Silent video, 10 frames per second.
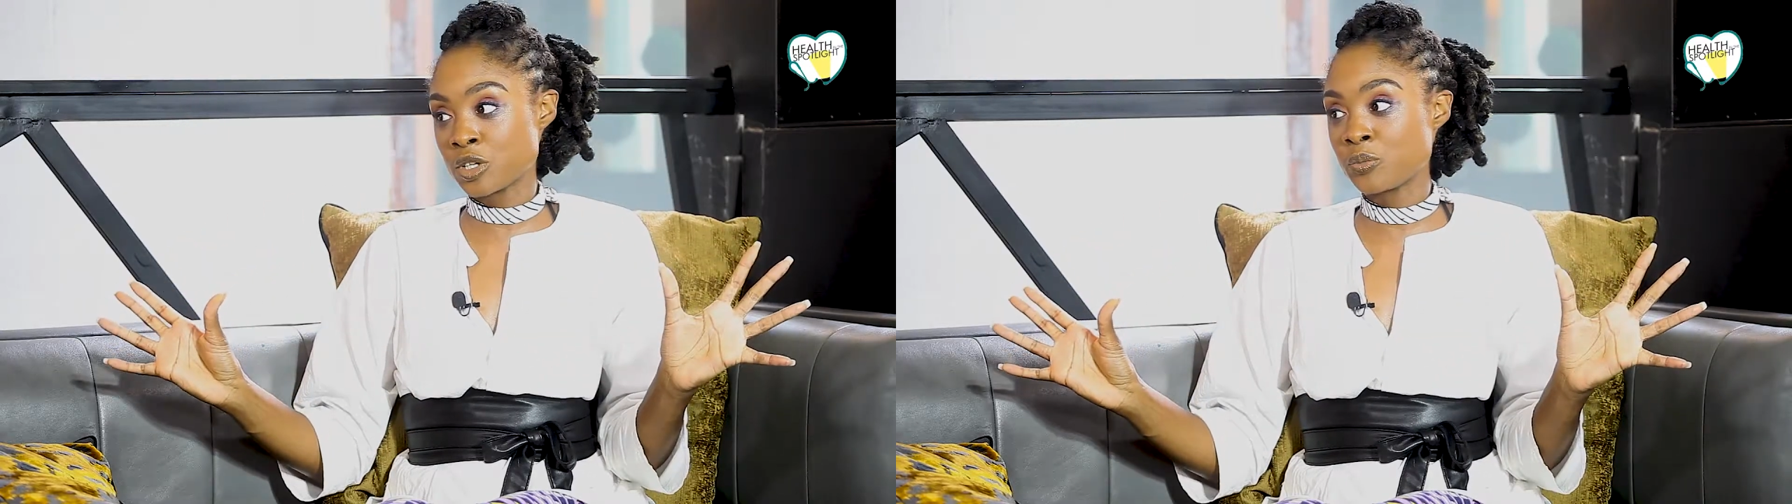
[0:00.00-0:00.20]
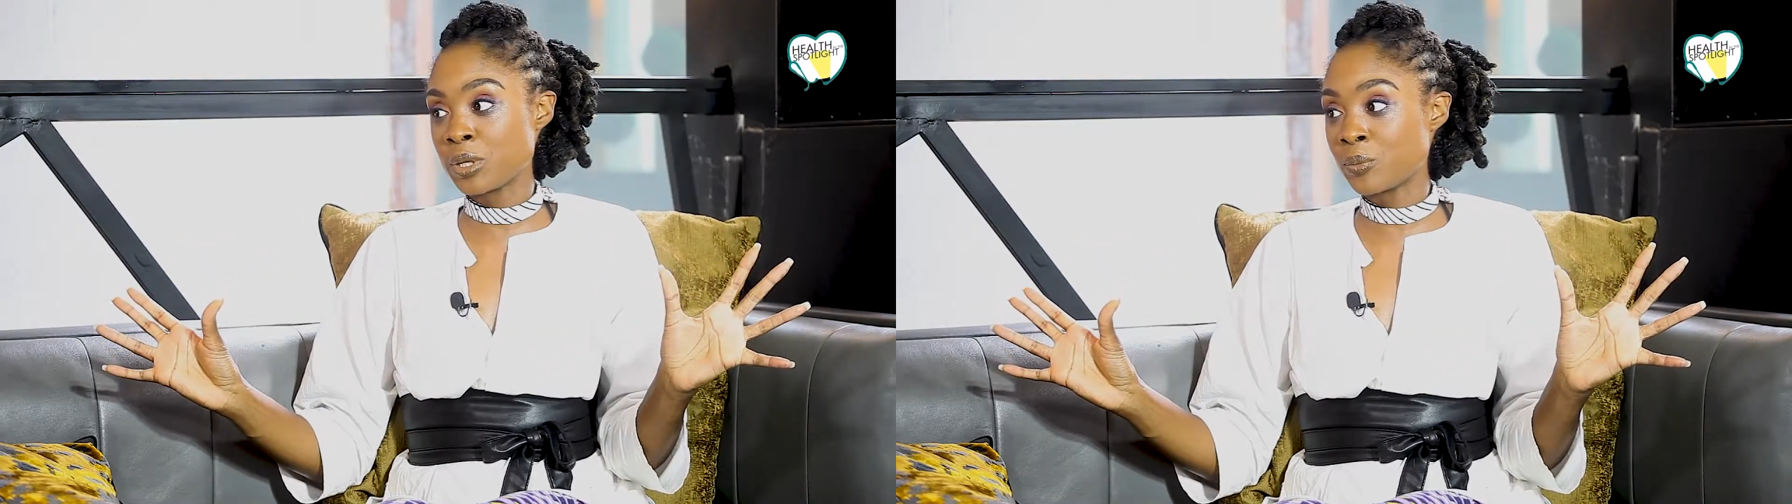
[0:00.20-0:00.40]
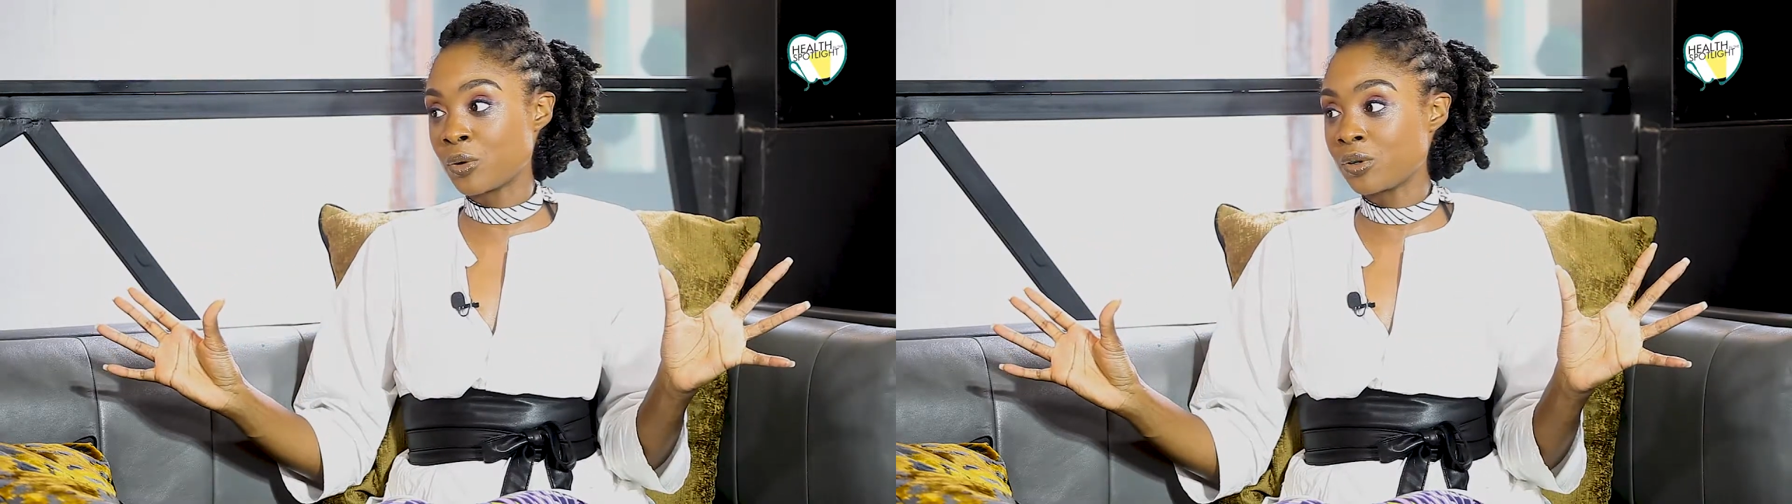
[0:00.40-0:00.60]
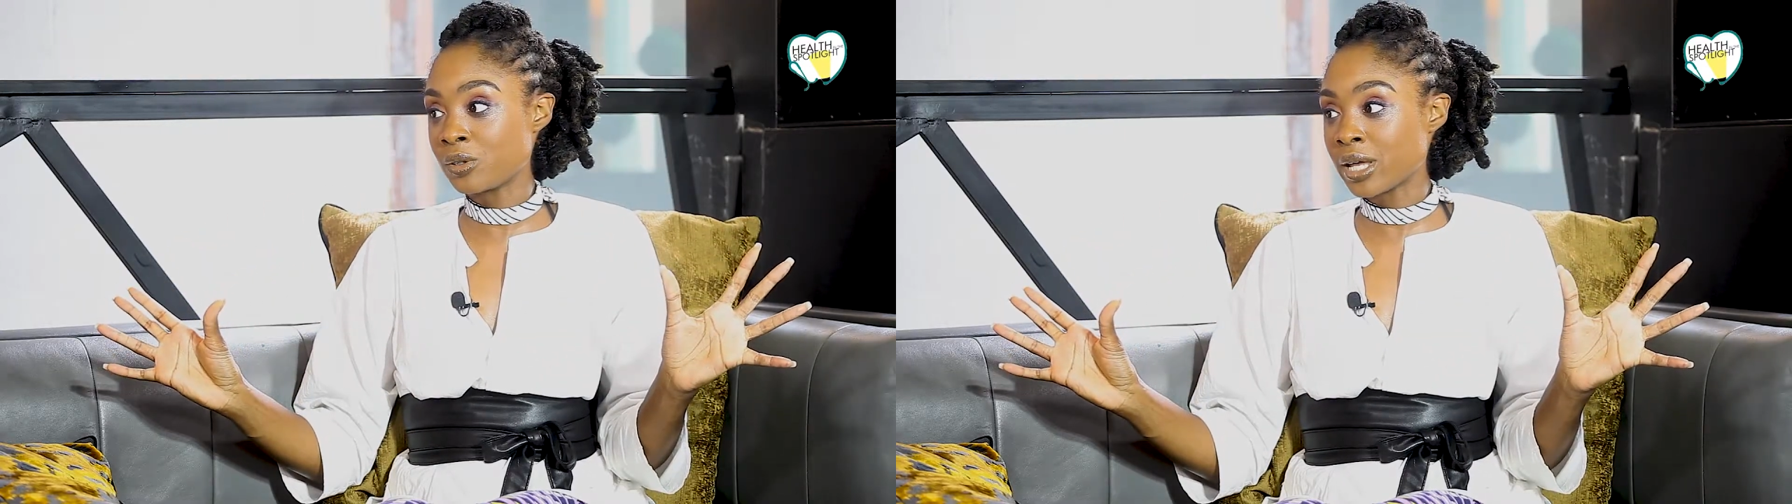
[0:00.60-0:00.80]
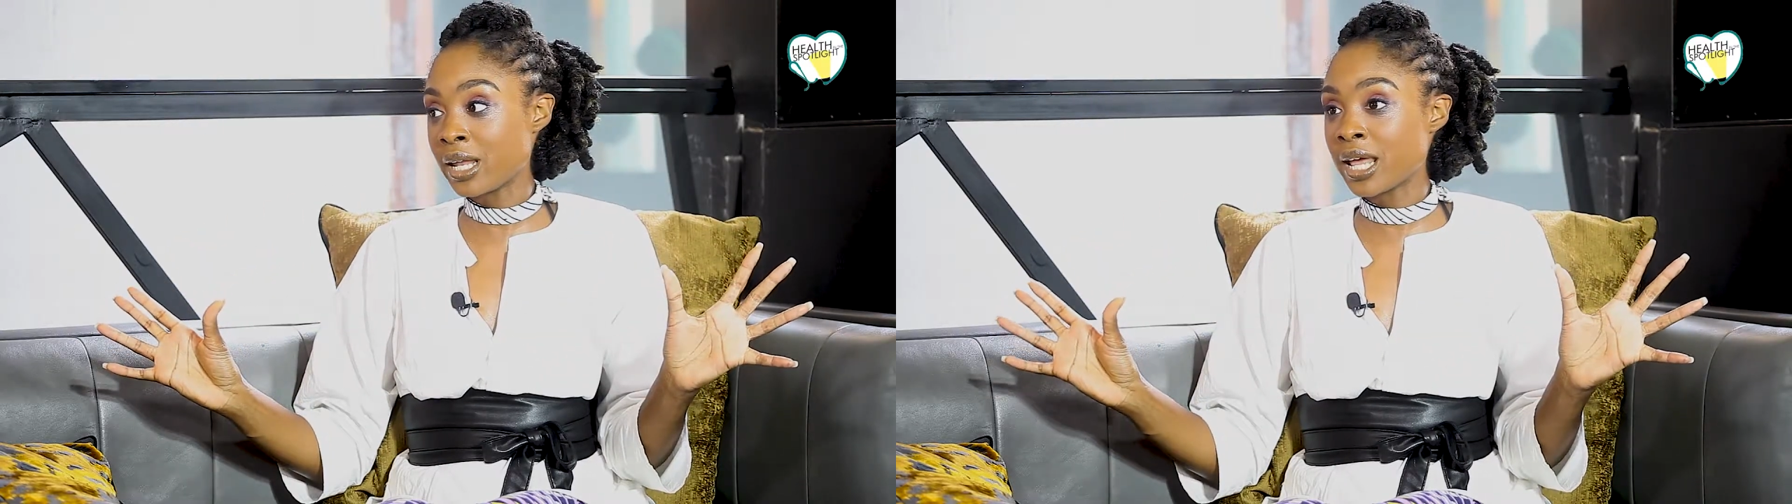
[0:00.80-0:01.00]
of people
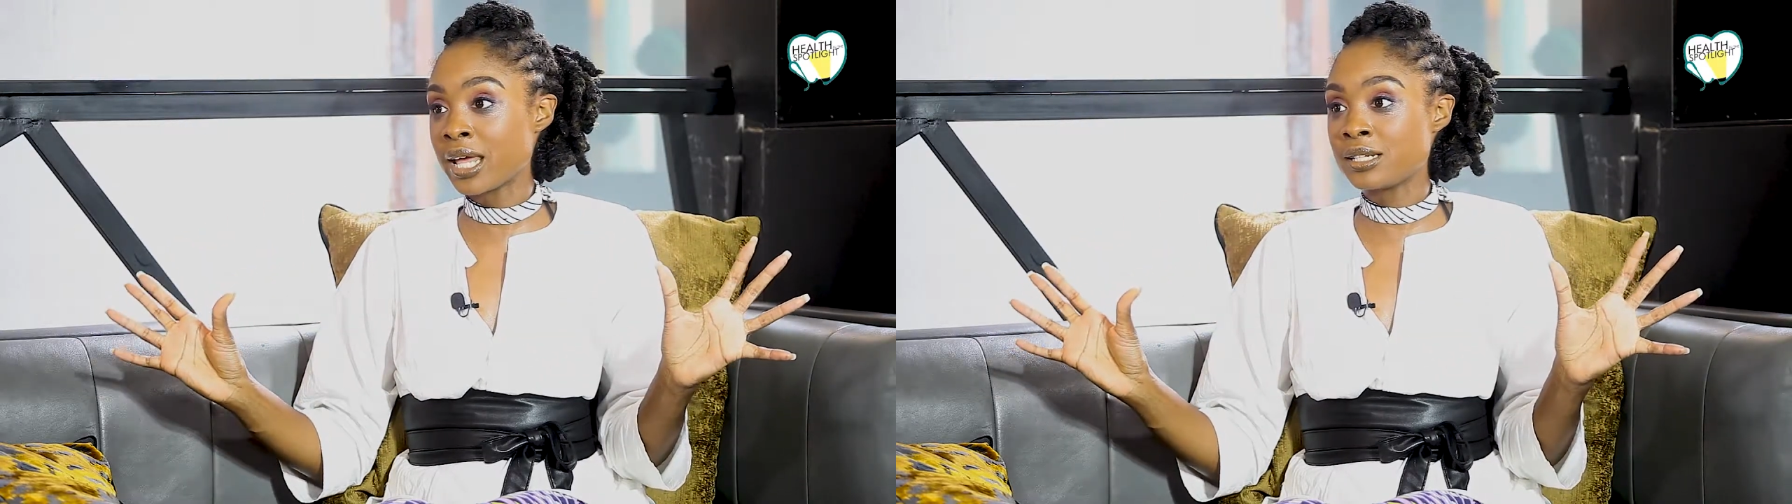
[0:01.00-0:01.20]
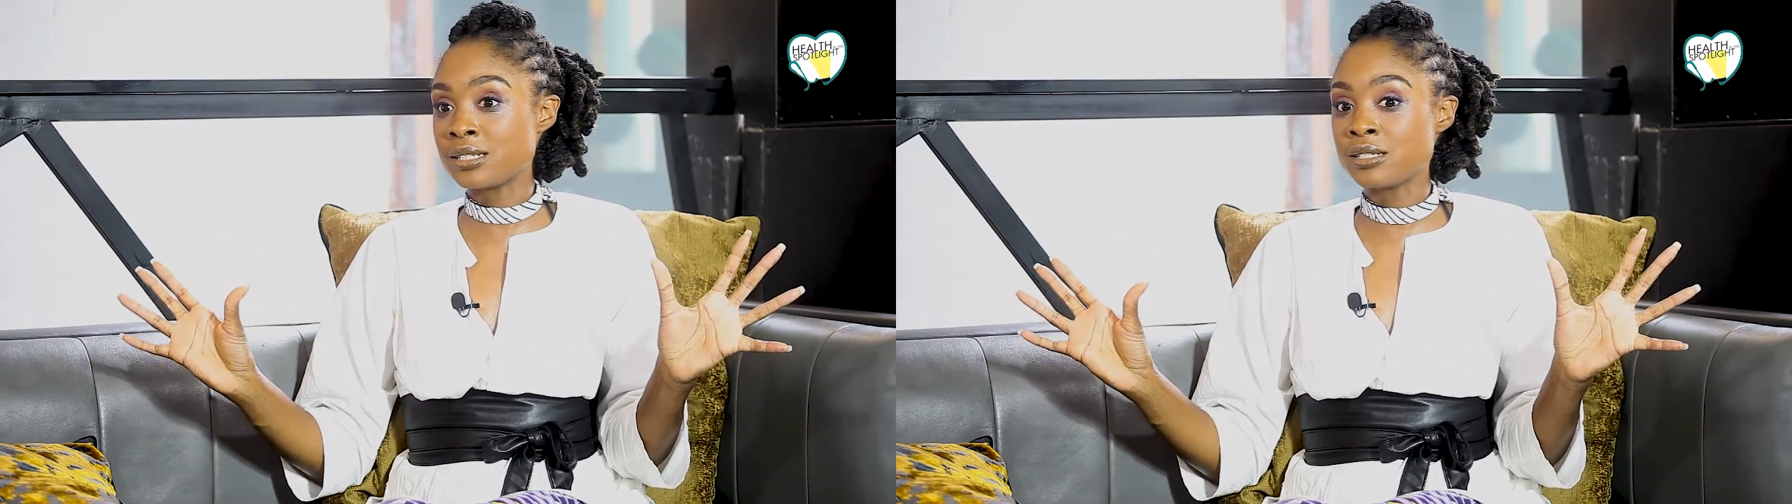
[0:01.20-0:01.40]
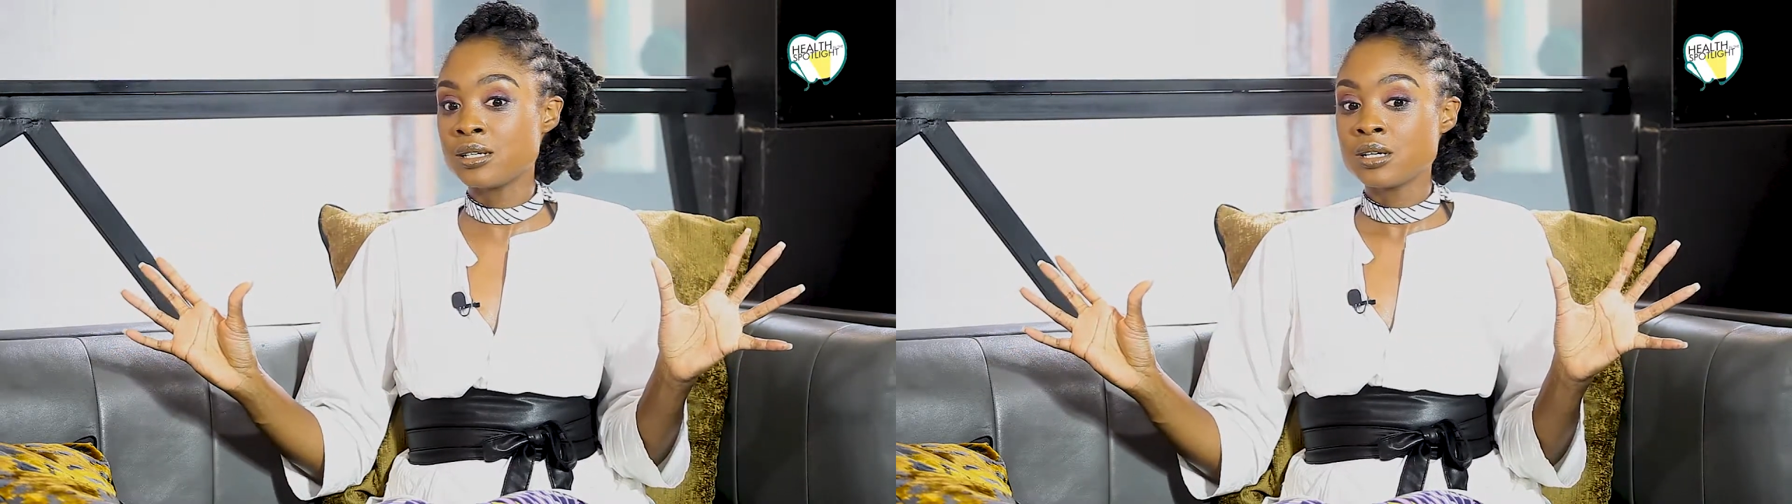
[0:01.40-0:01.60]
and